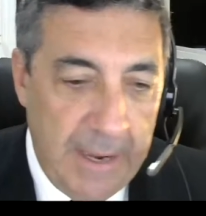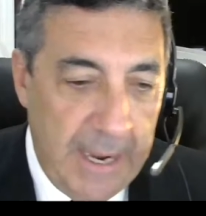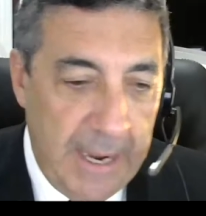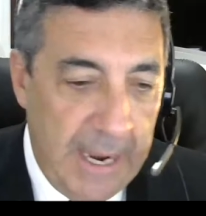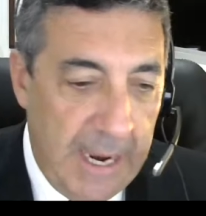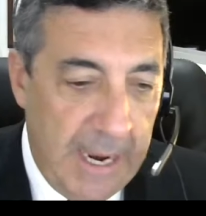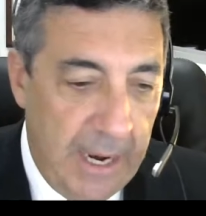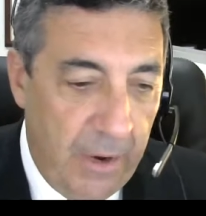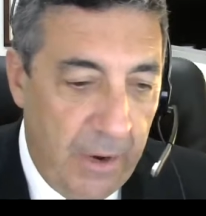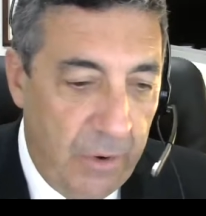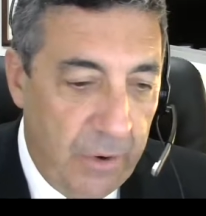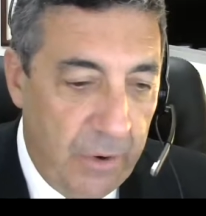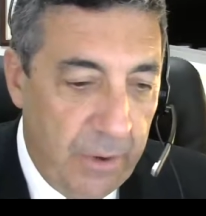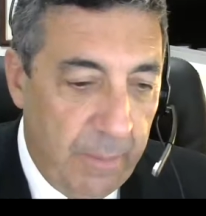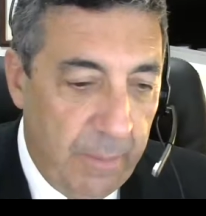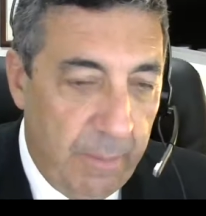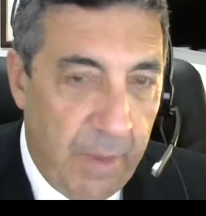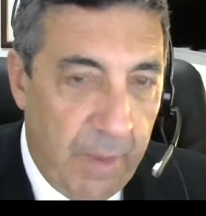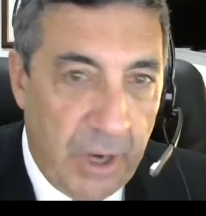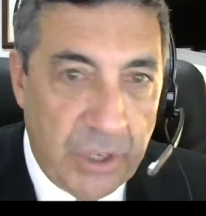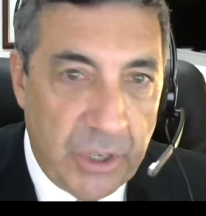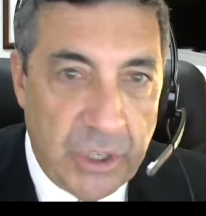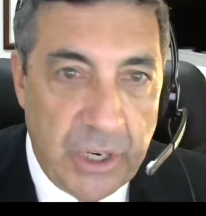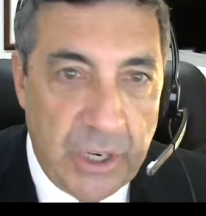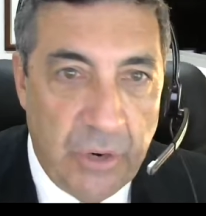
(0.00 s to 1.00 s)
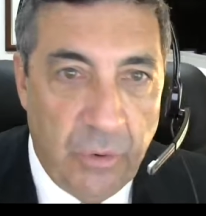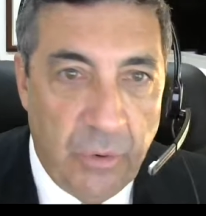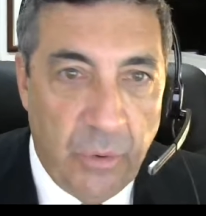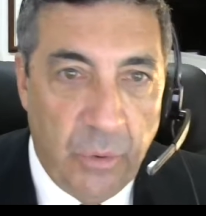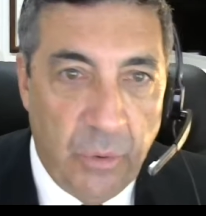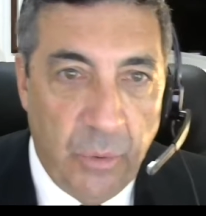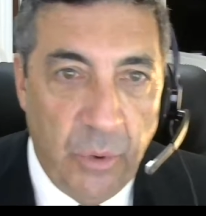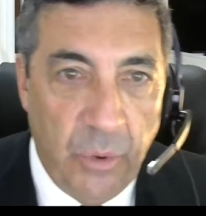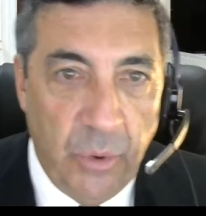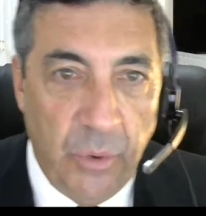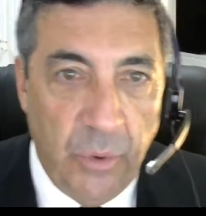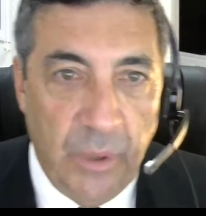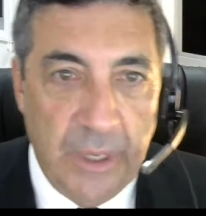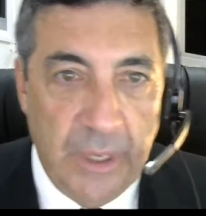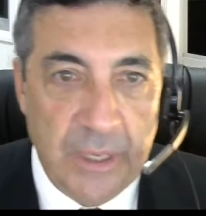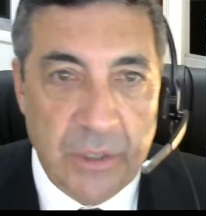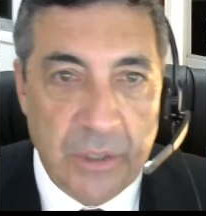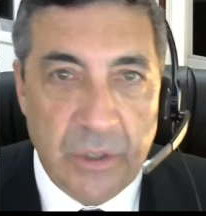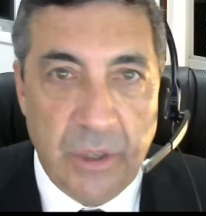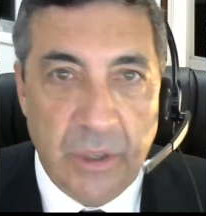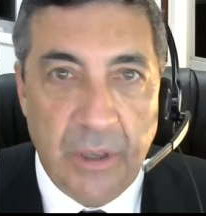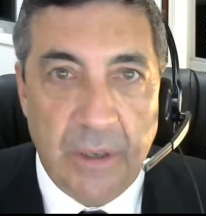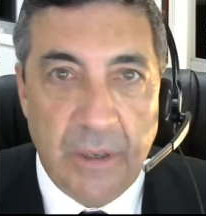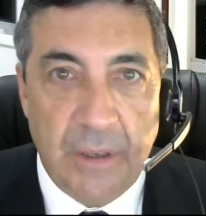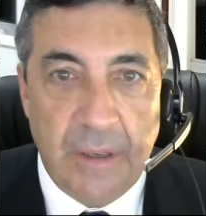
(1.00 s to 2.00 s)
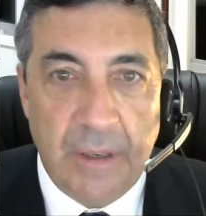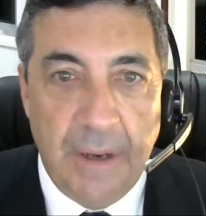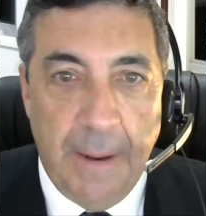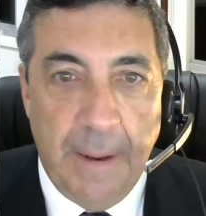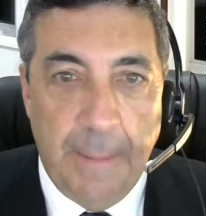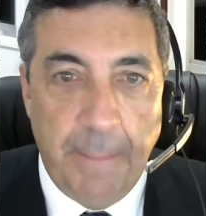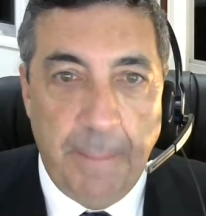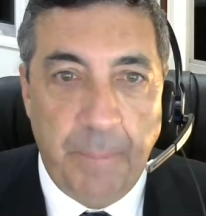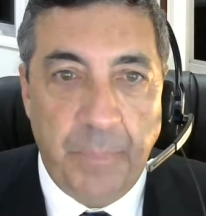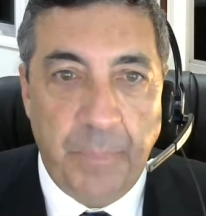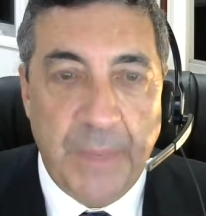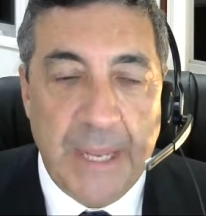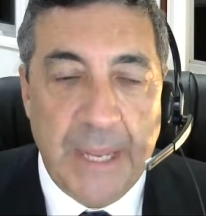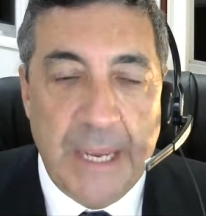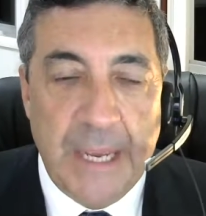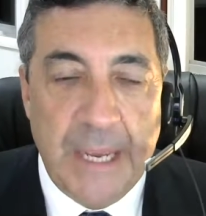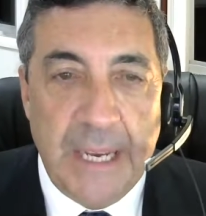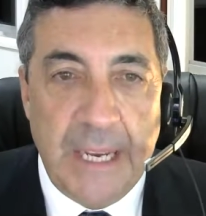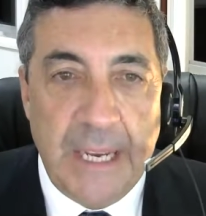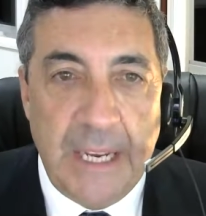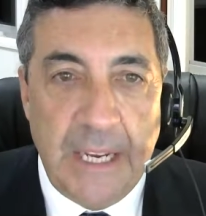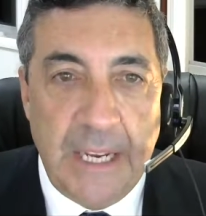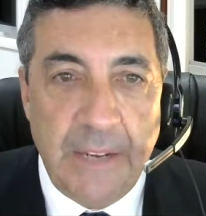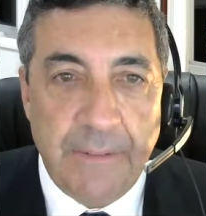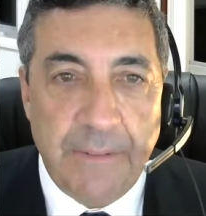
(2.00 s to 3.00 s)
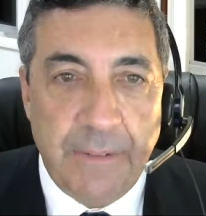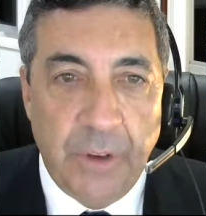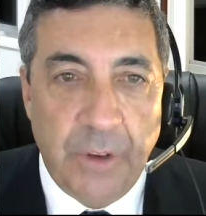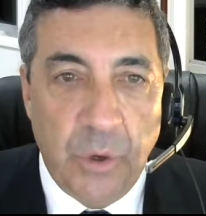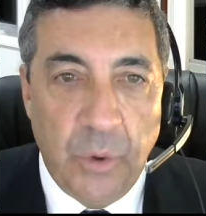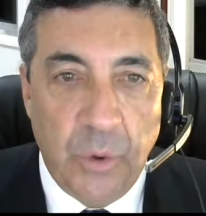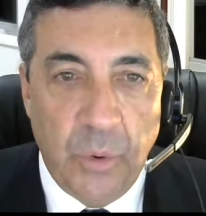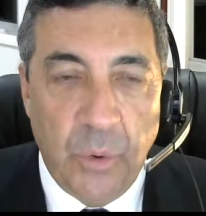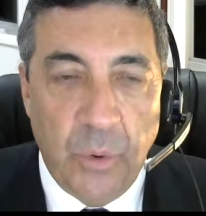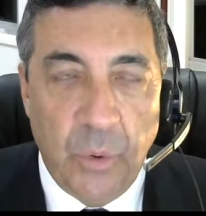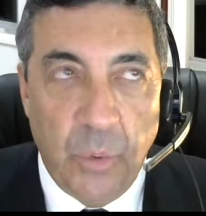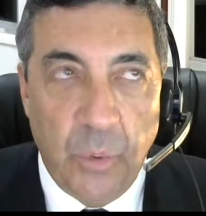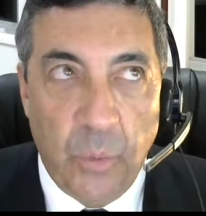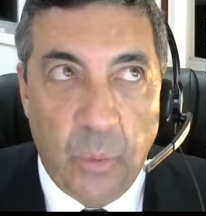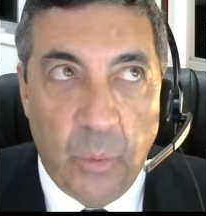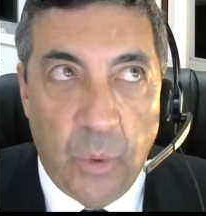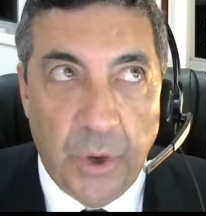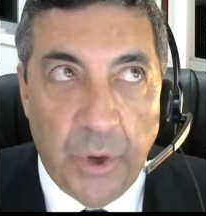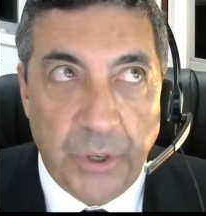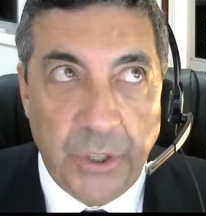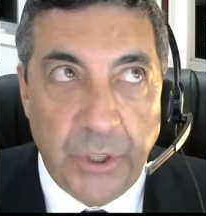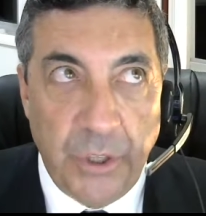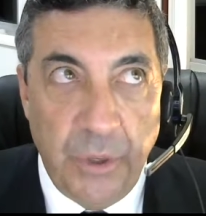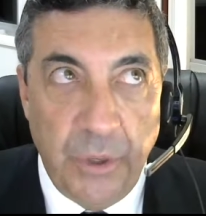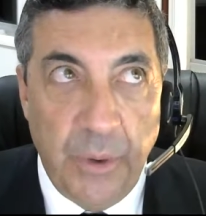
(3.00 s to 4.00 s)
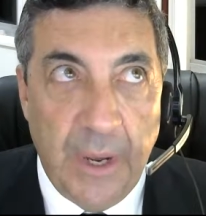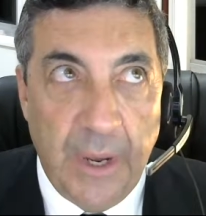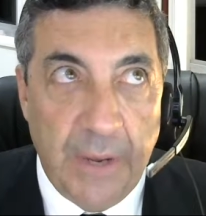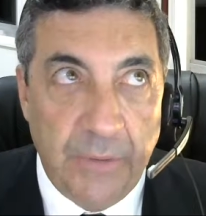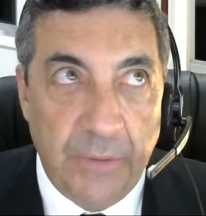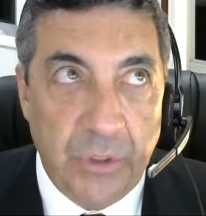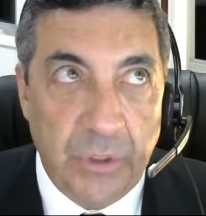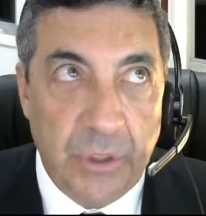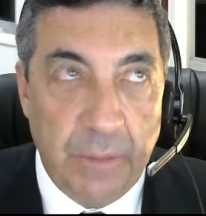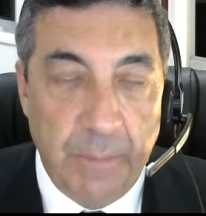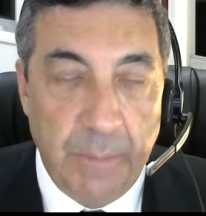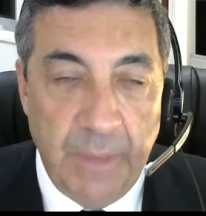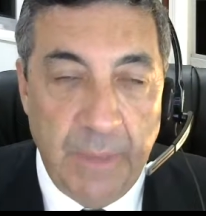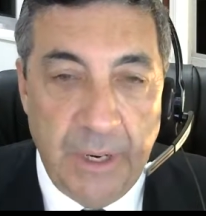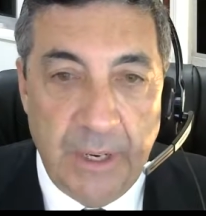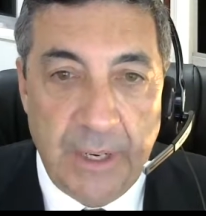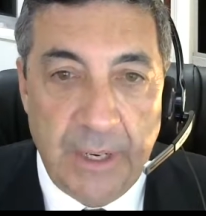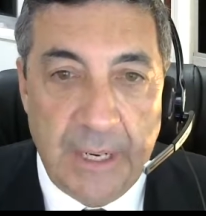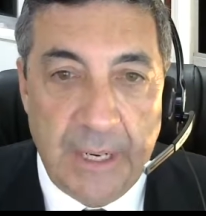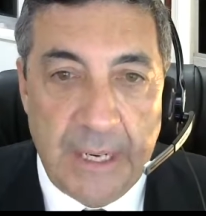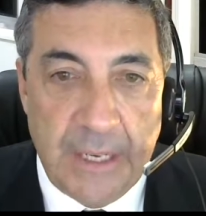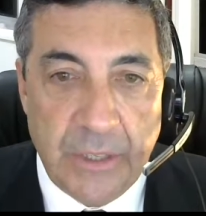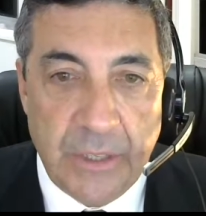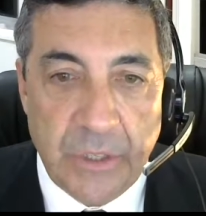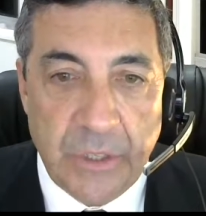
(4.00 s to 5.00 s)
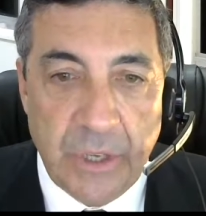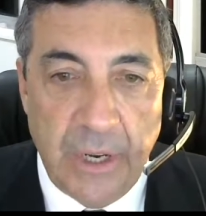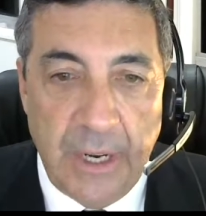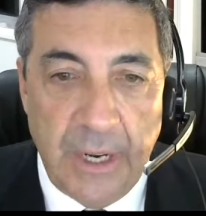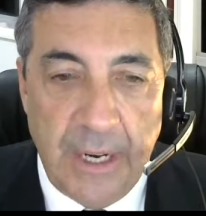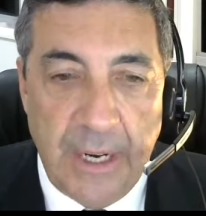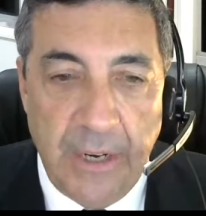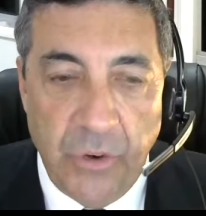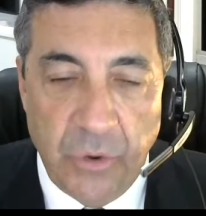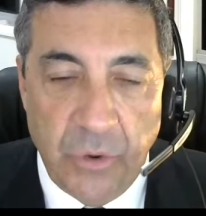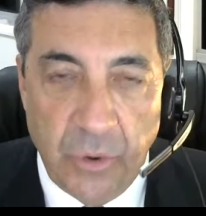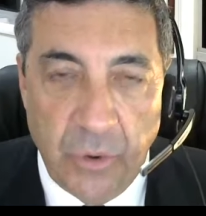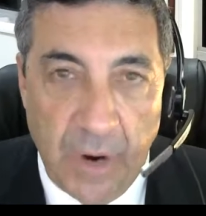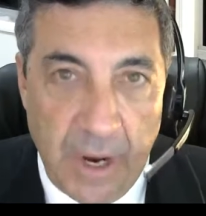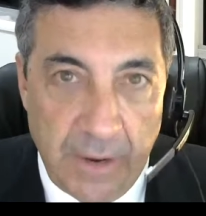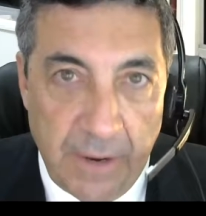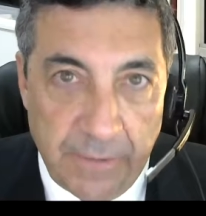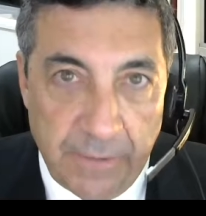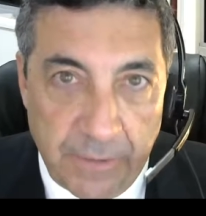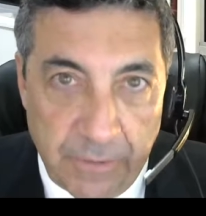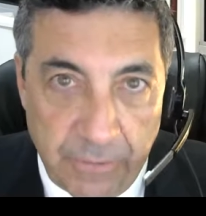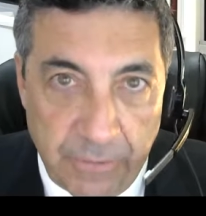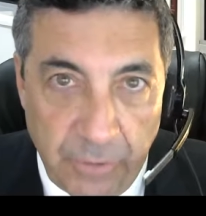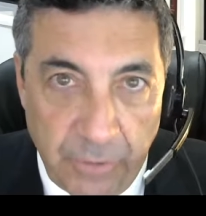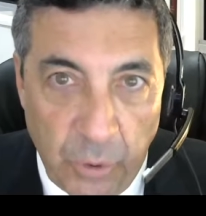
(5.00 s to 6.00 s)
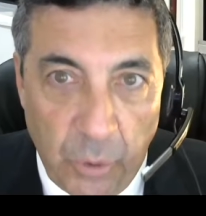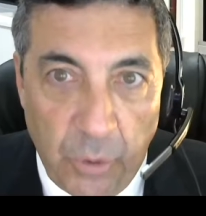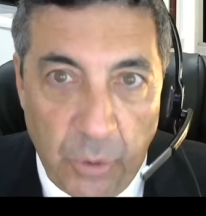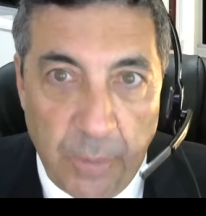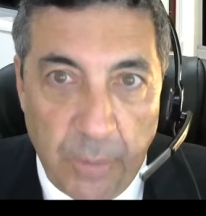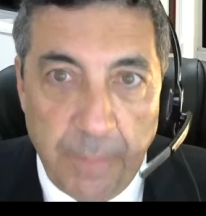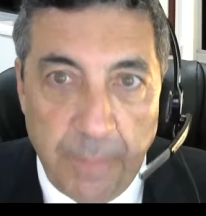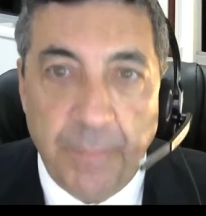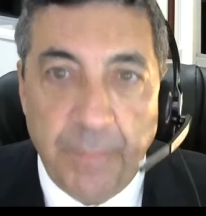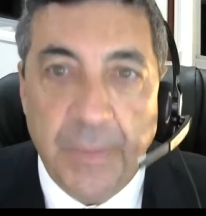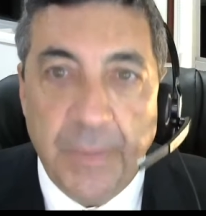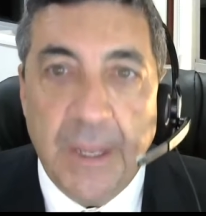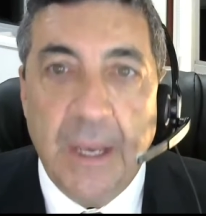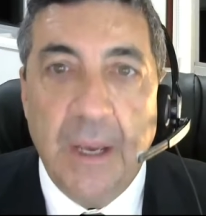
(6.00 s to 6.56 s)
and my general rule is that if what you have submitted is in draft form